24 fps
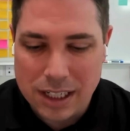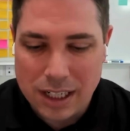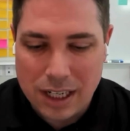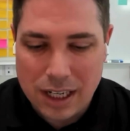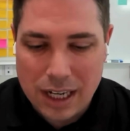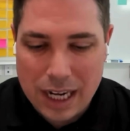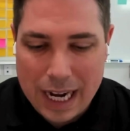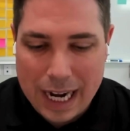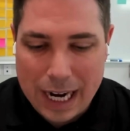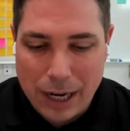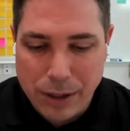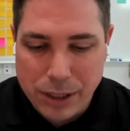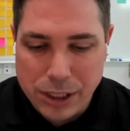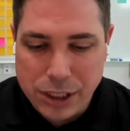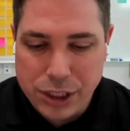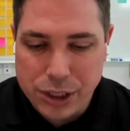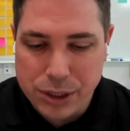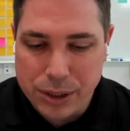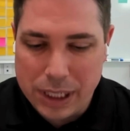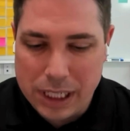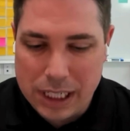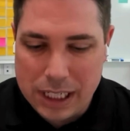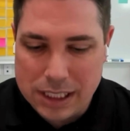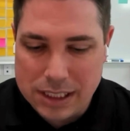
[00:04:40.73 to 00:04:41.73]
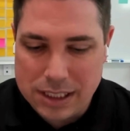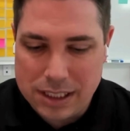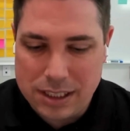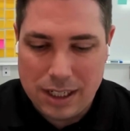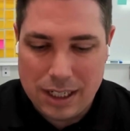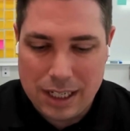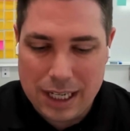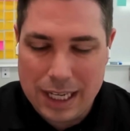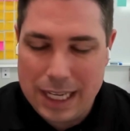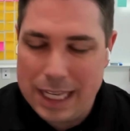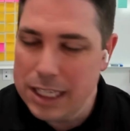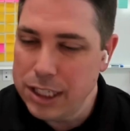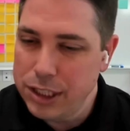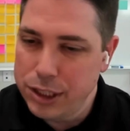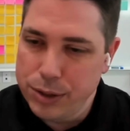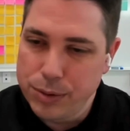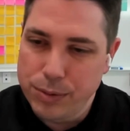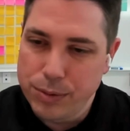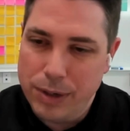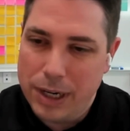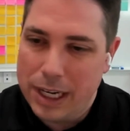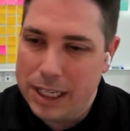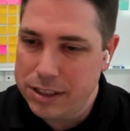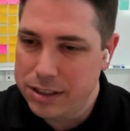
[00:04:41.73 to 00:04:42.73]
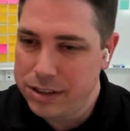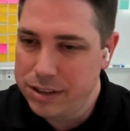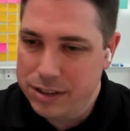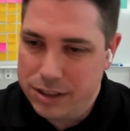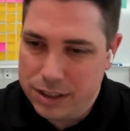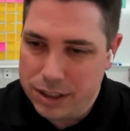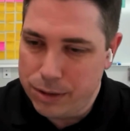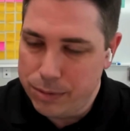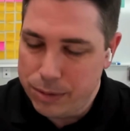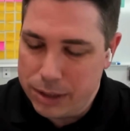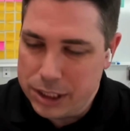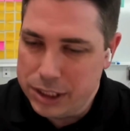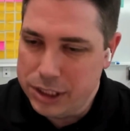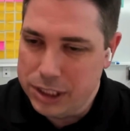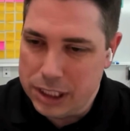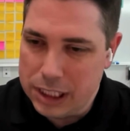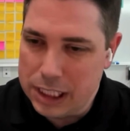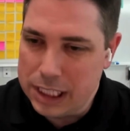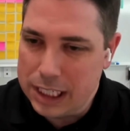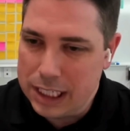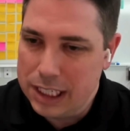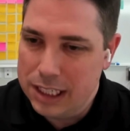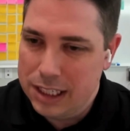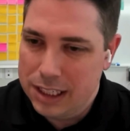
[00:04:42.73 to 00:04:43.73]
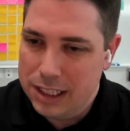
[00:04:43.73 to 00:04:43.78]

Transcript: How did you get into Rust originally?